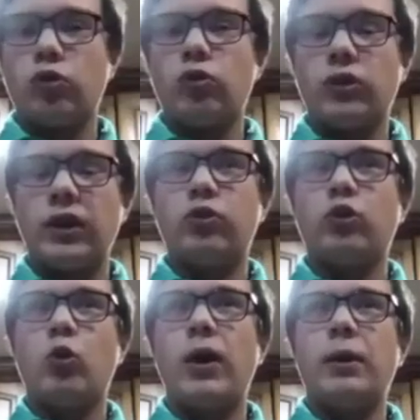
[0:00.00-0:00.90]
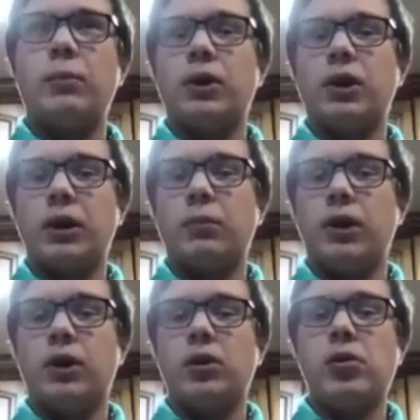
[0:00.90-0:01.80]
tastes quite a bit like
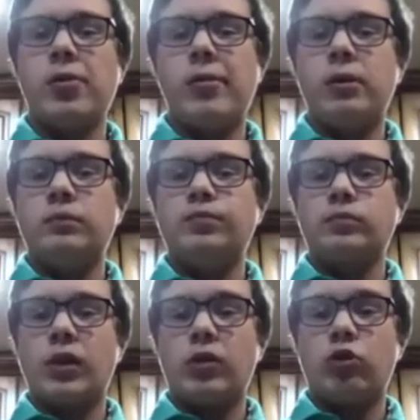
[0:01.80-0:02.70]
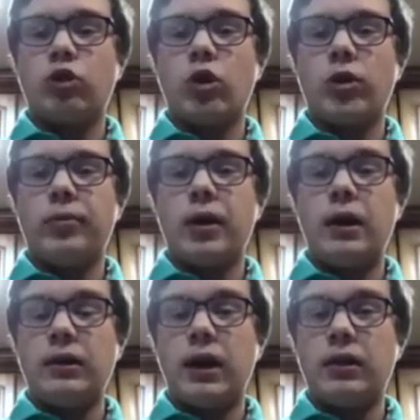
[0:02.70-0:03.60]
bacon. That's good.
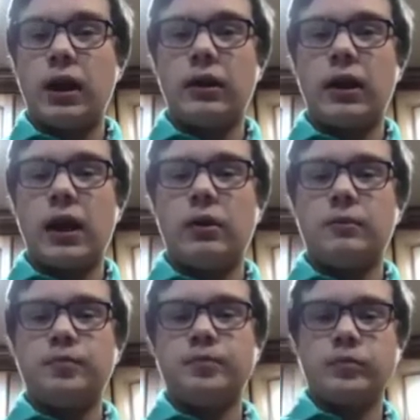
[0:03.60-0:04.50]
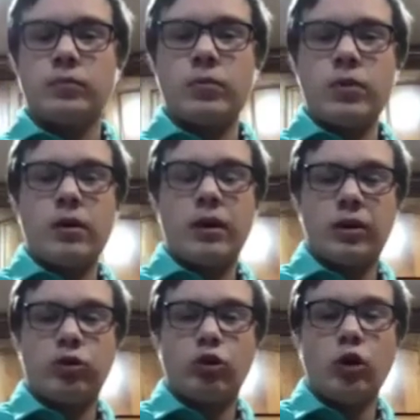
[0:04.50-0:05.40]
I like that. That
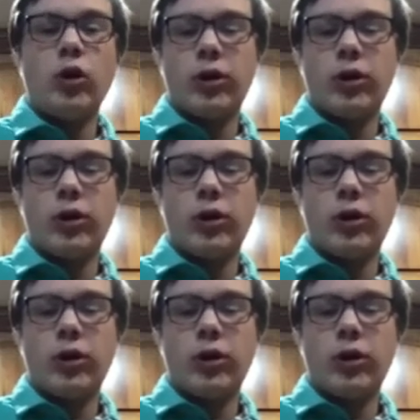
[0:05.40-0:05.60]
is good.